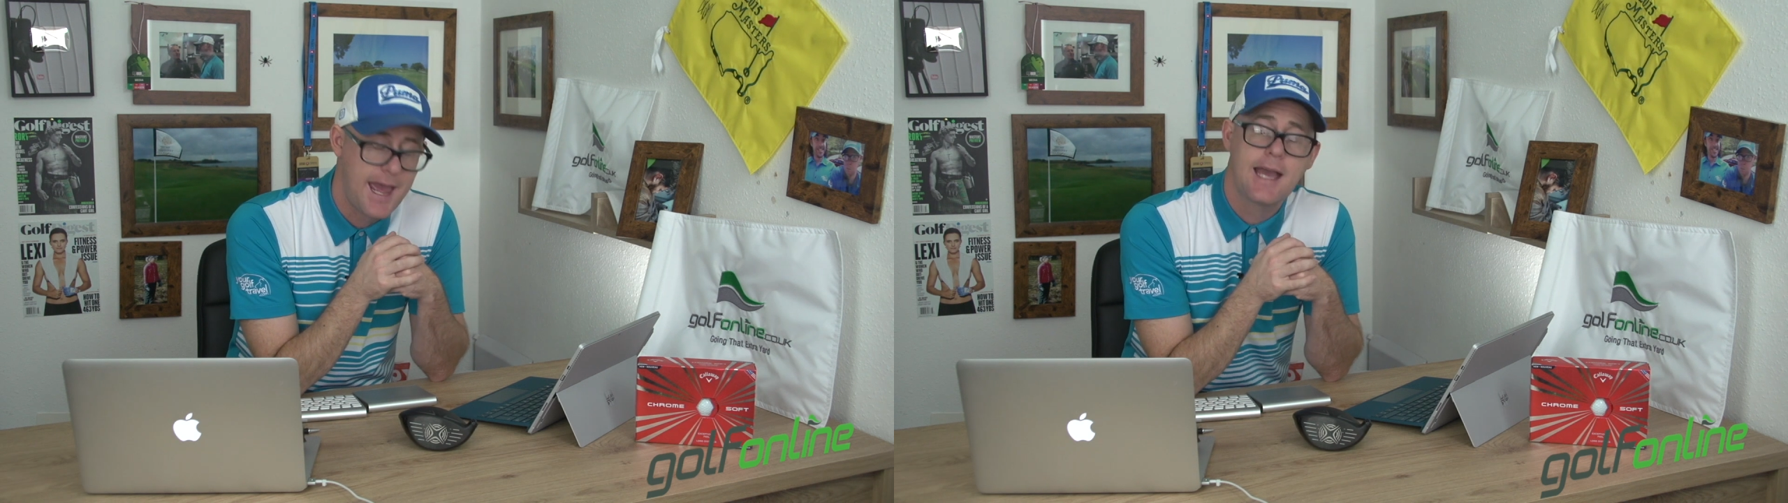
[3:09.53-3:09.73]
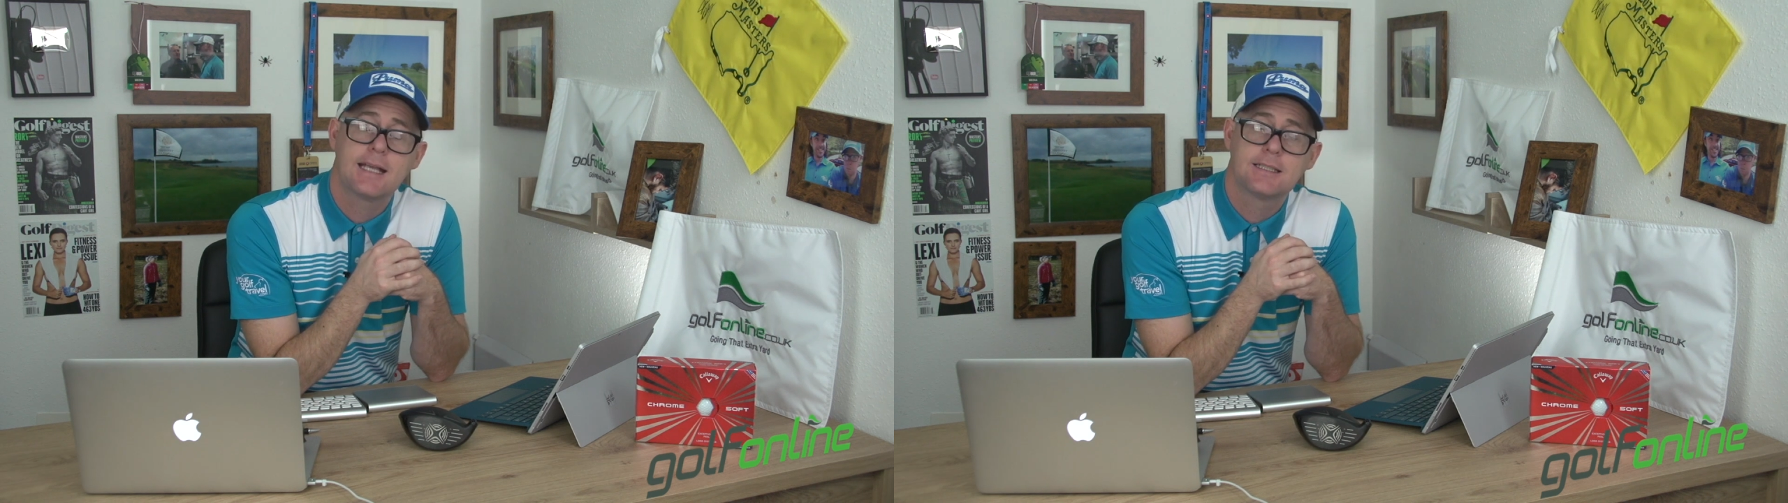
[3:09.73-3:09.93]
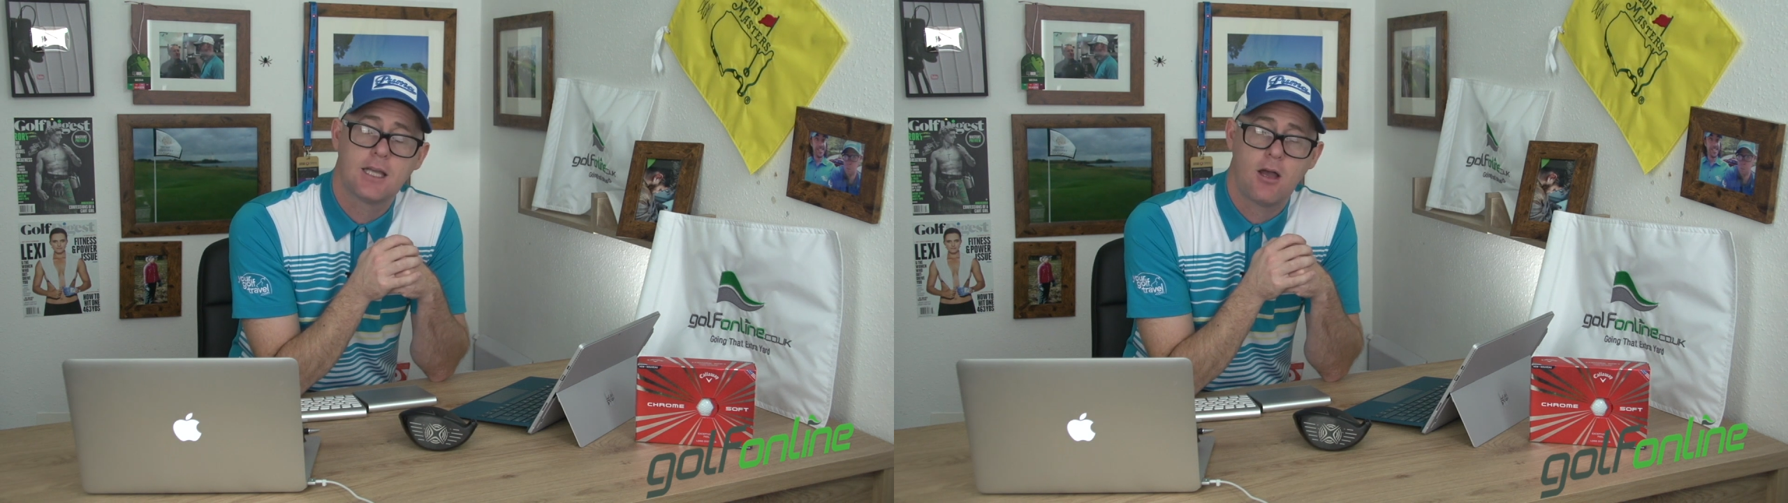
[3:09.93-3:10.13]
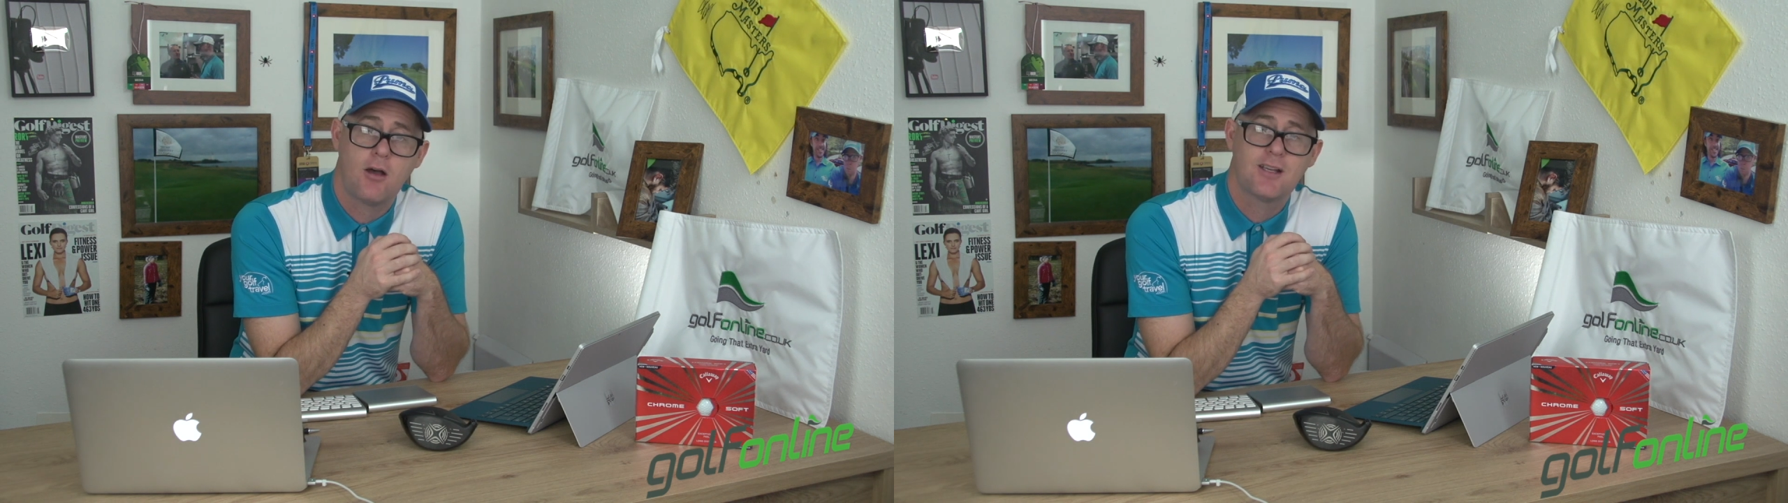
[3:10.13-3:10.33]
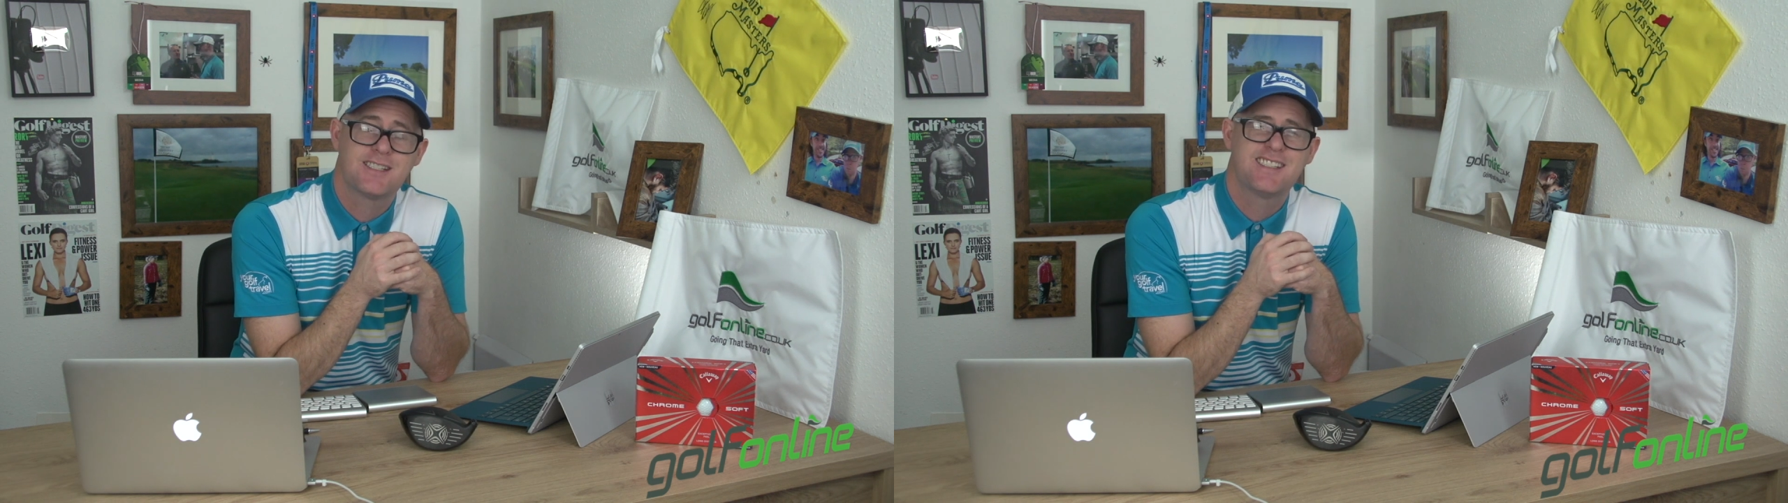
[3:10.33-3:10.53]

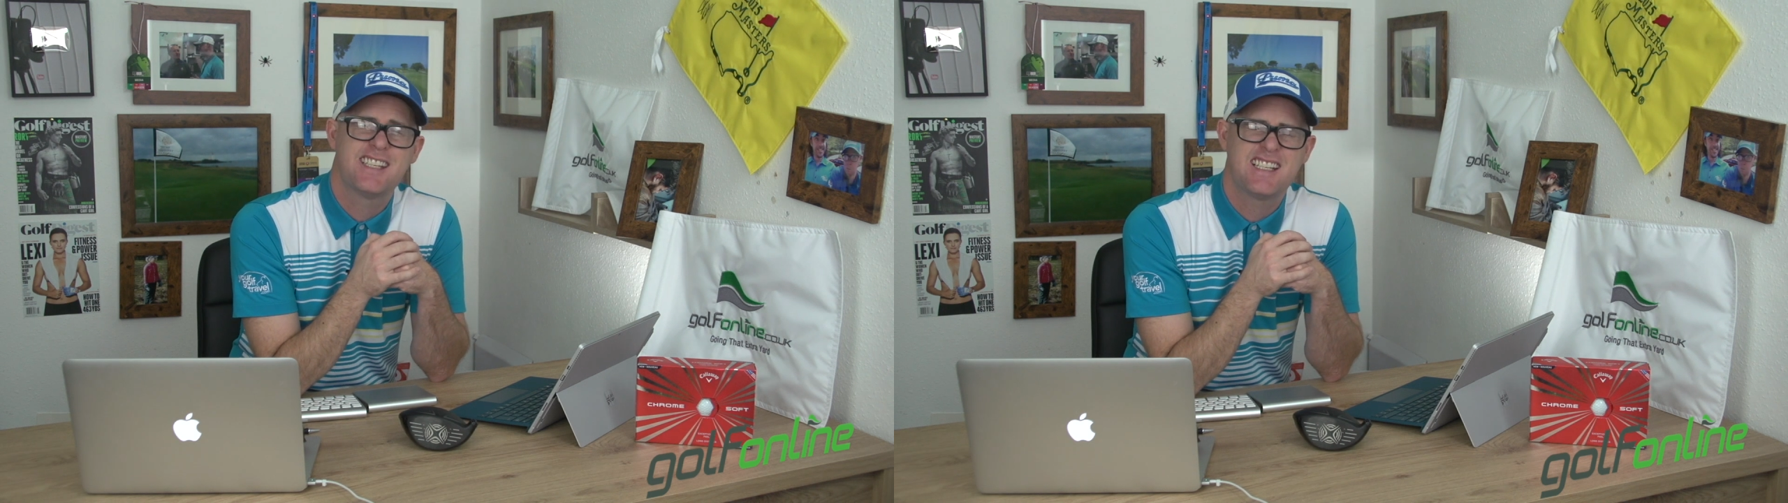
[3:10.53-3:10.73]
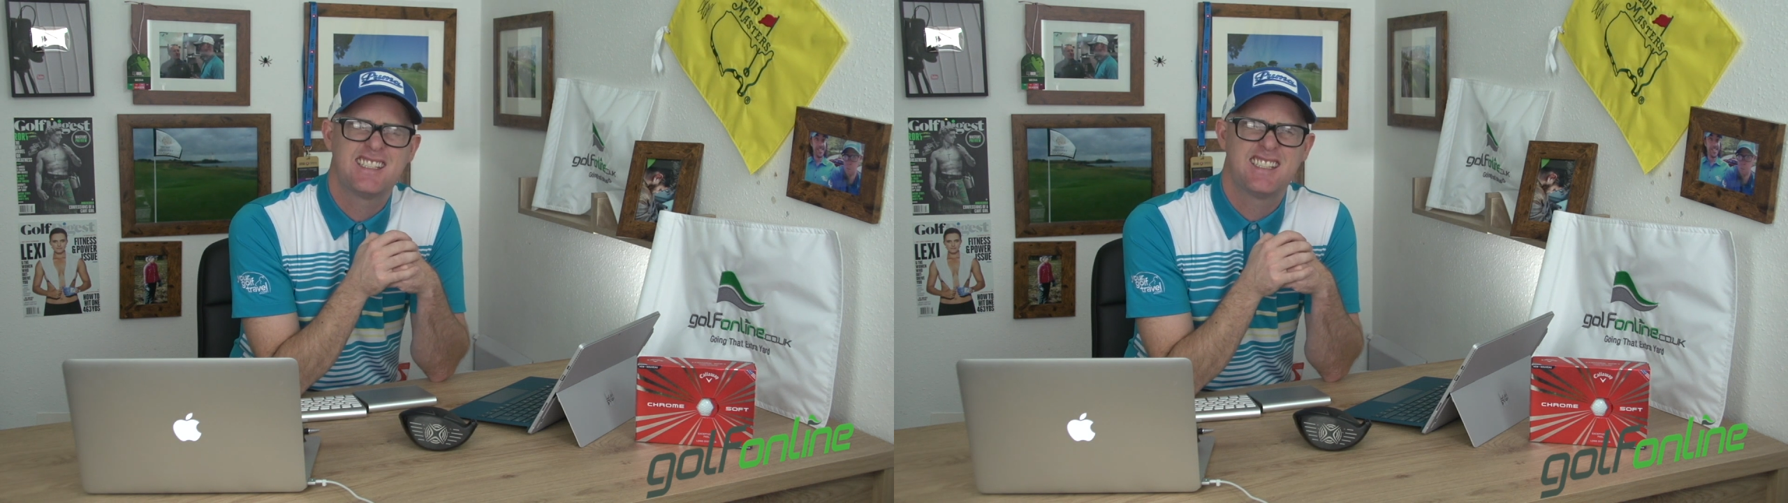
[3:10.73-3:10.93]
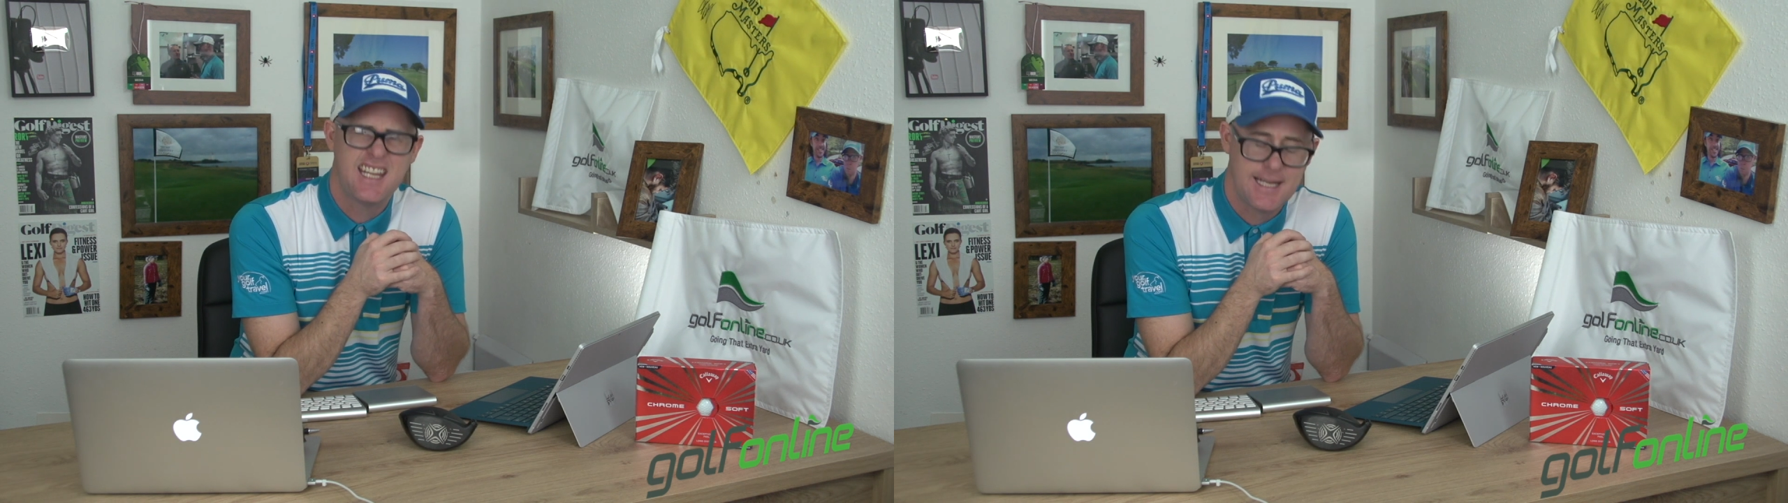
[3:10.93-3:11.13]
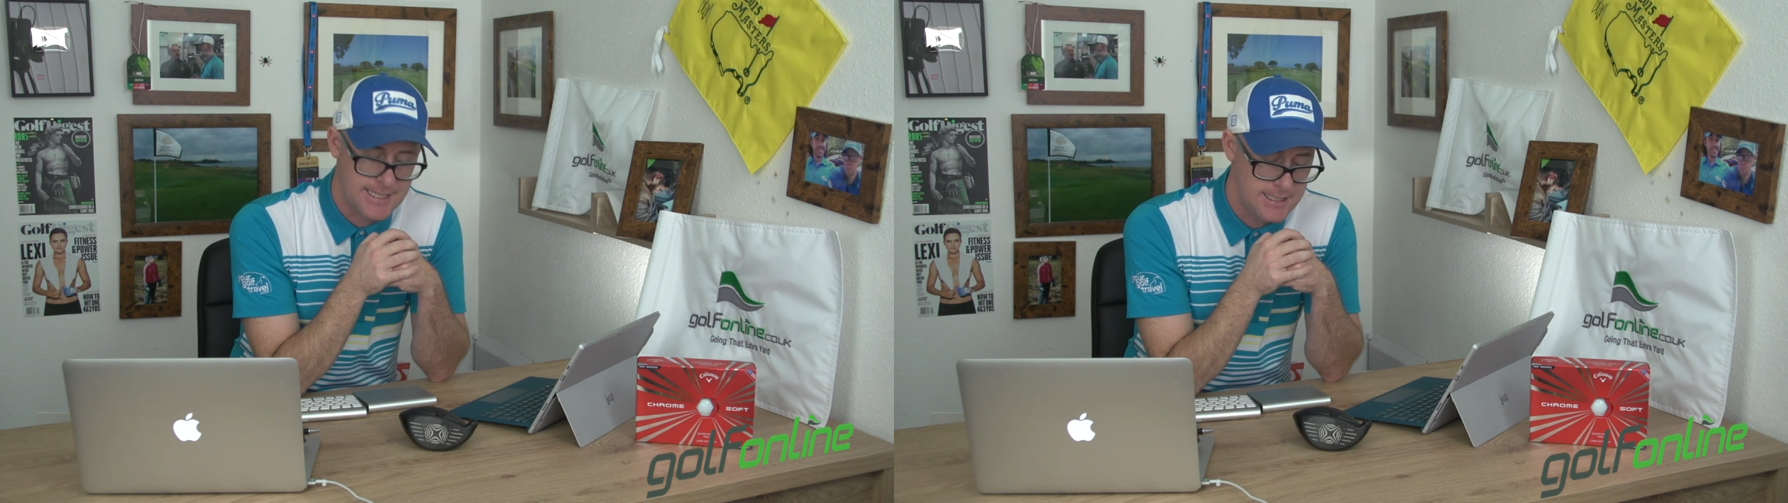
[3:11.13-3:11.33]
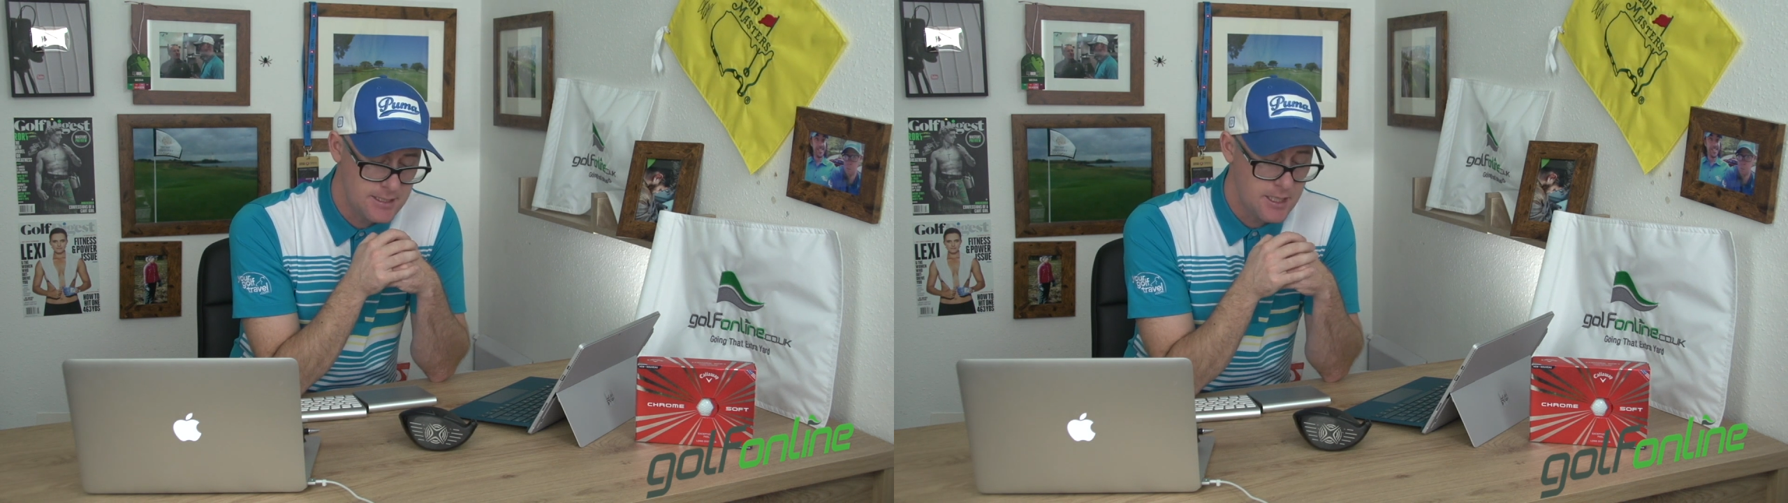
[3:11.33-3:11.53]

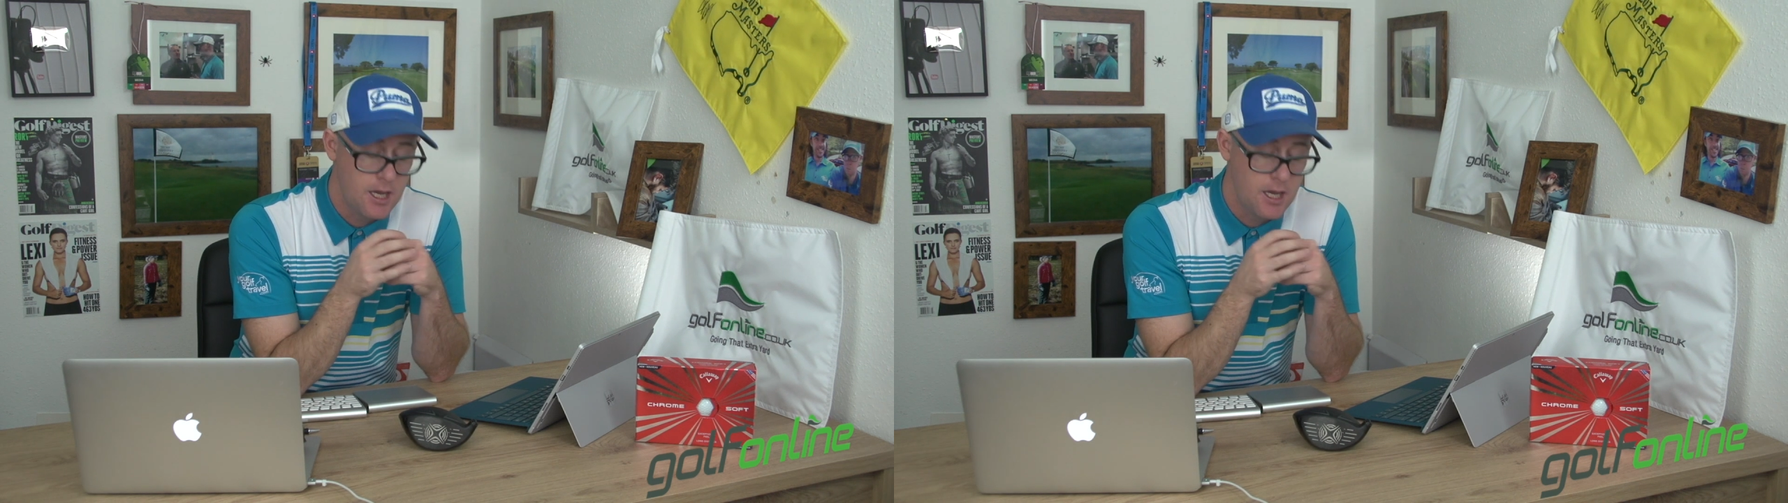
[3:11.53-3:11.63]
XR16.